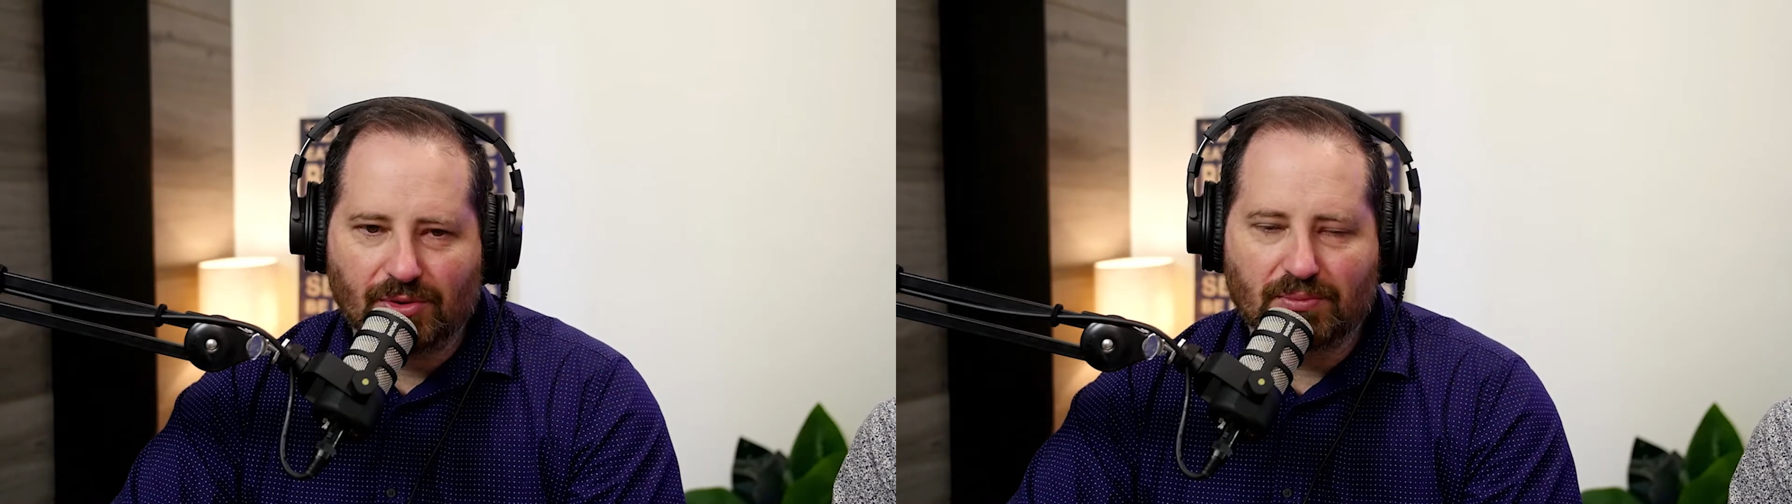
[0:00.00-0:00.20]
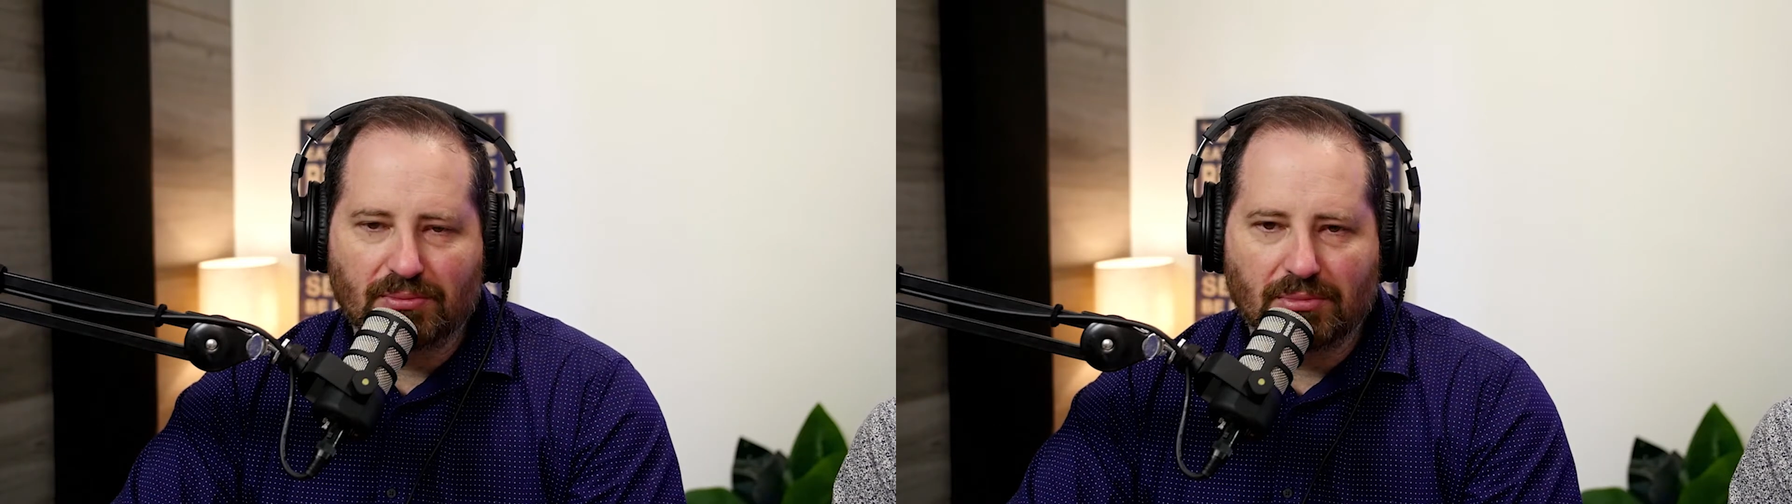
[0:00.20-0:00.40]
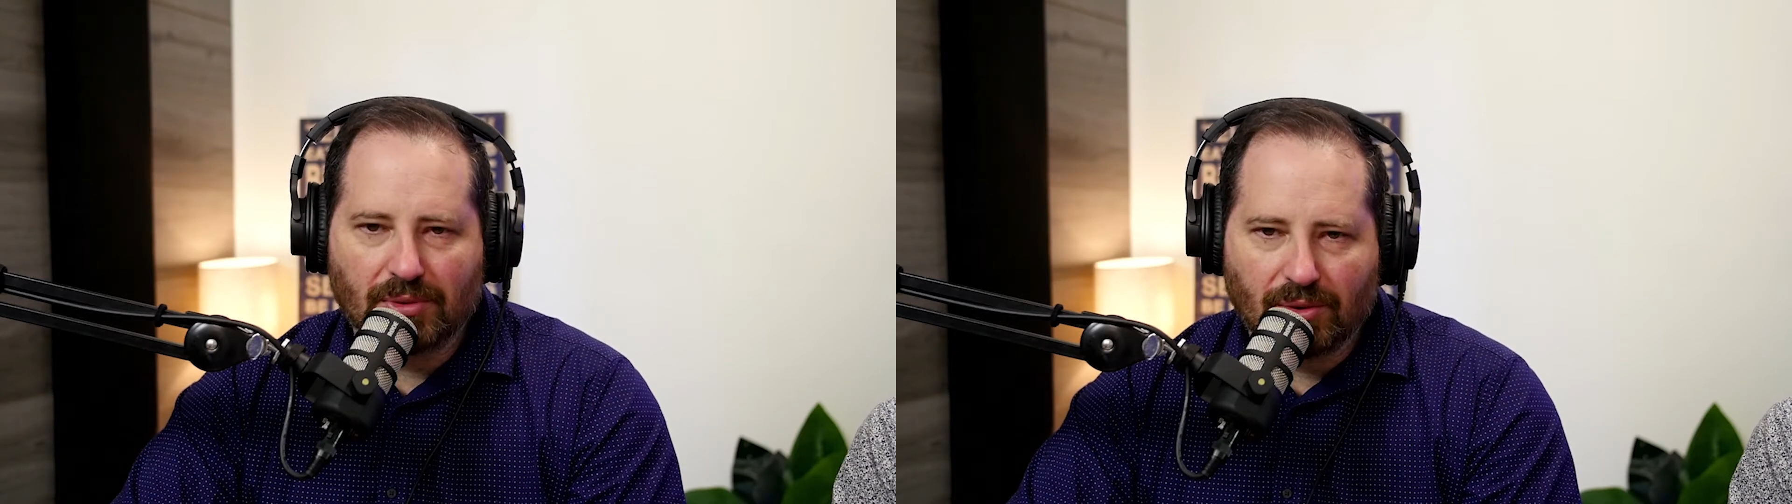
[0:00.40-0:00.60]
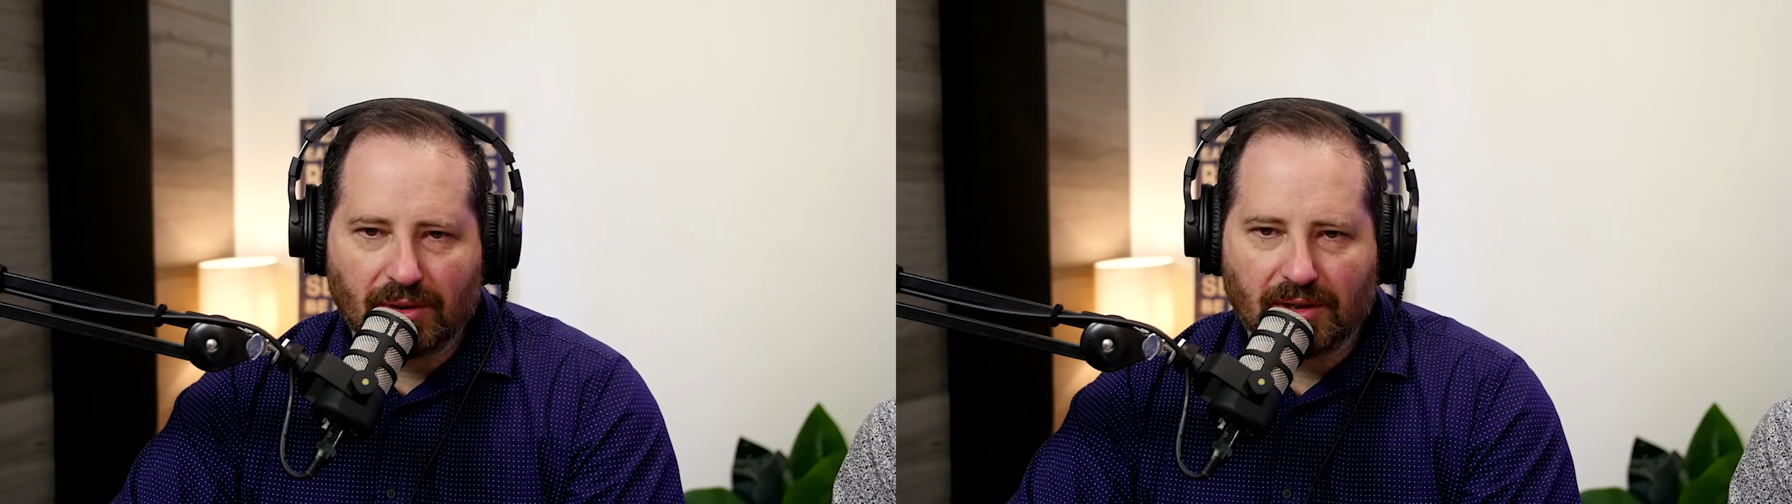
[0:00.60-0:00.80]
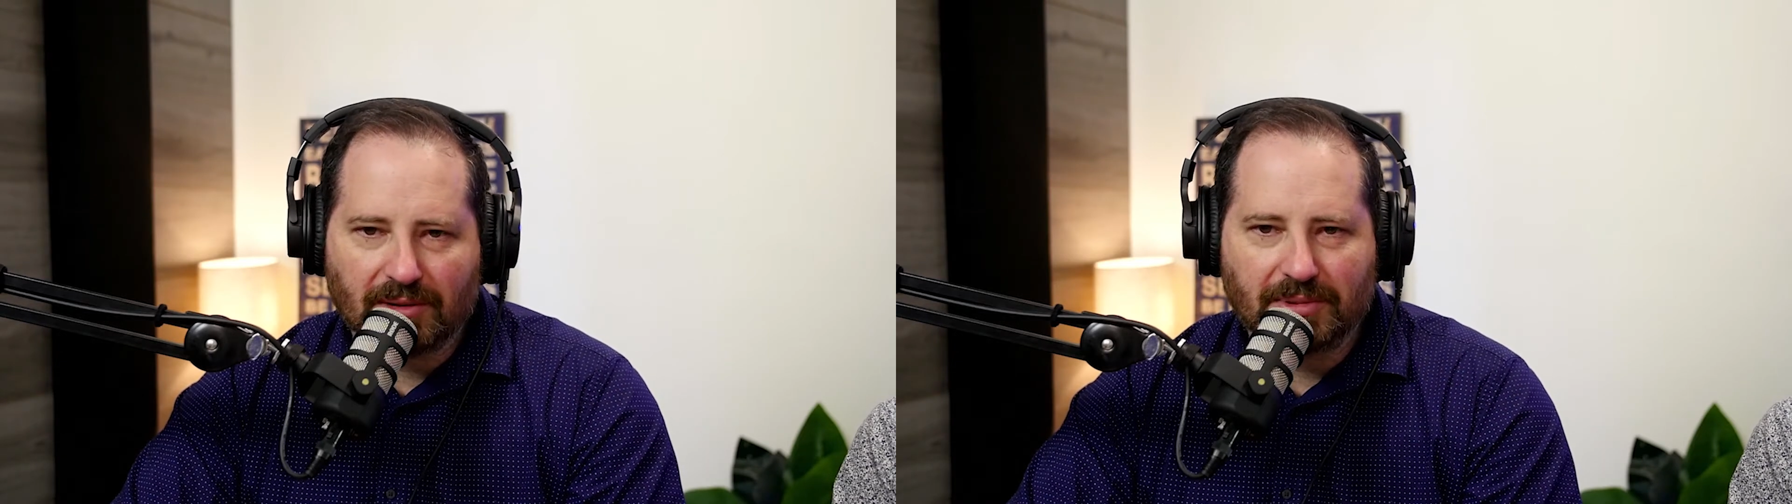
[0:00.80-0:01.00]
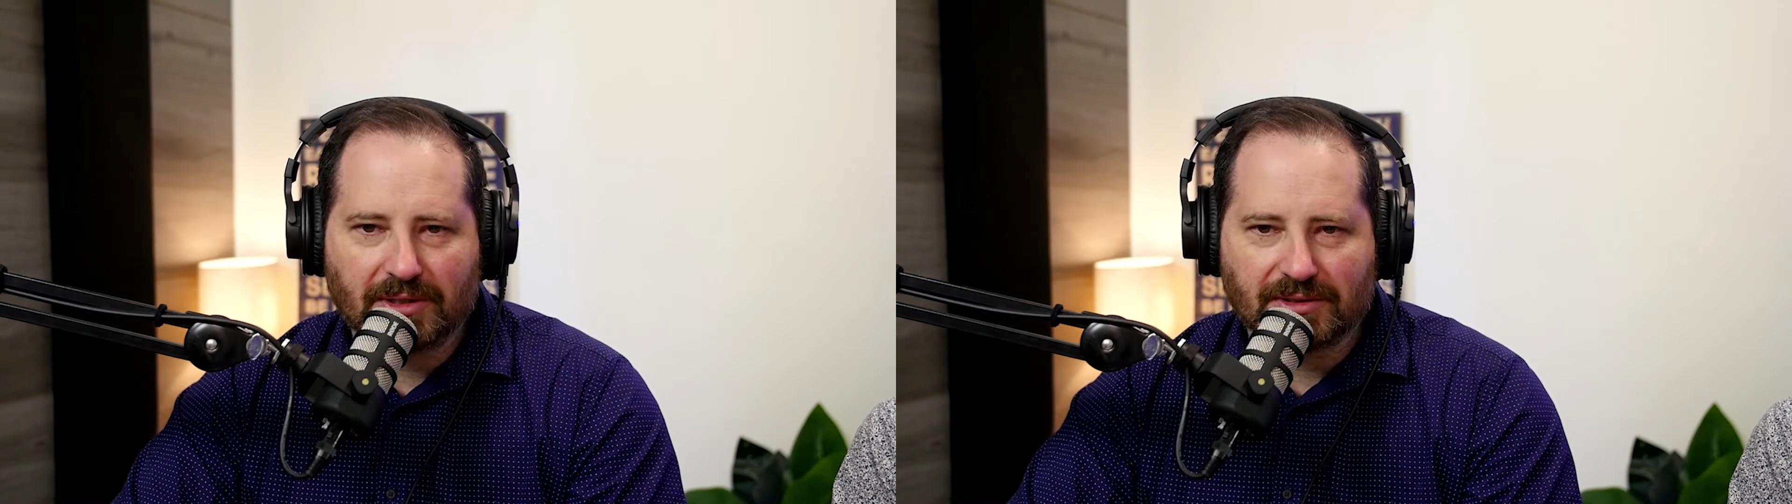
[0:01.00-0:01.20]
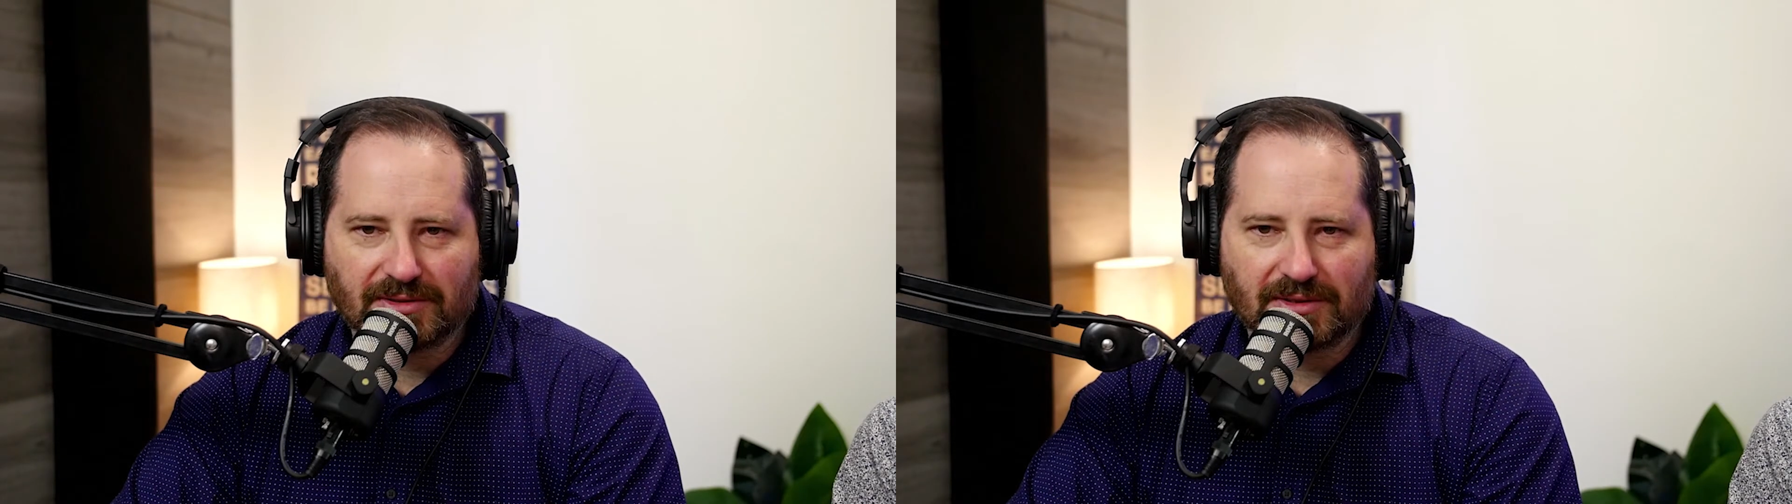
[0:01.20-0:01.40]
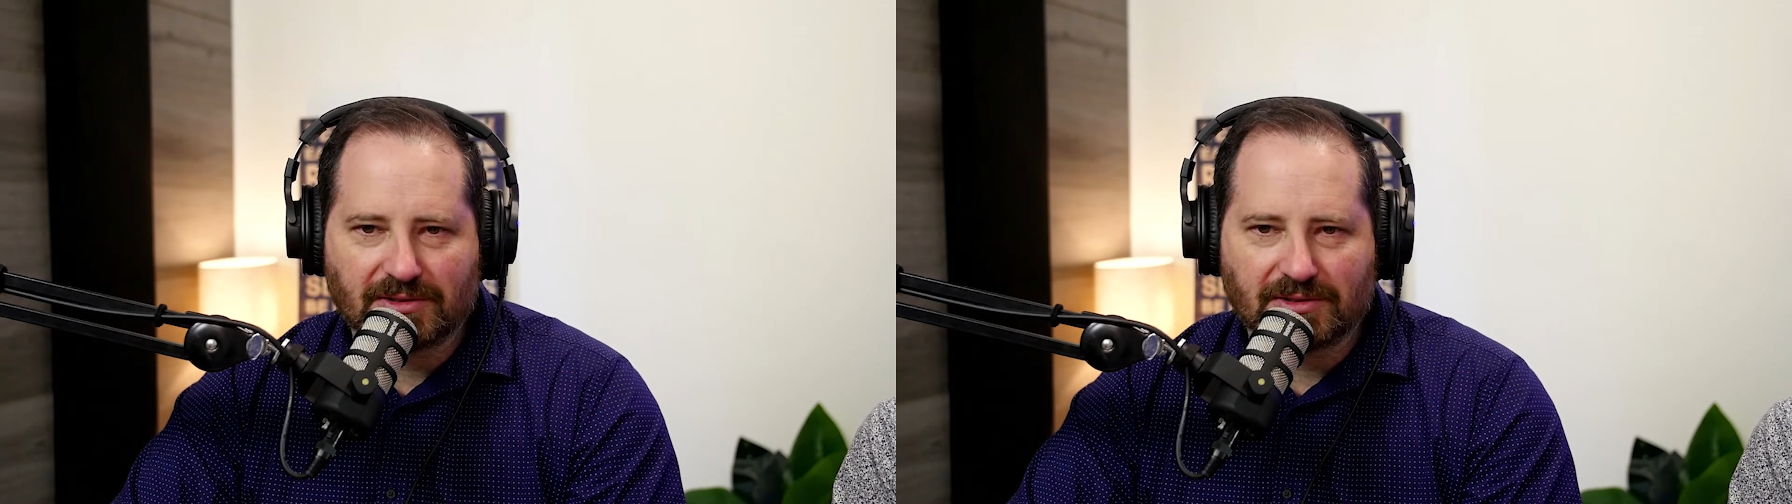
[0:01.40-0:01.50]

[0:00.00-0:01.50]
more because there's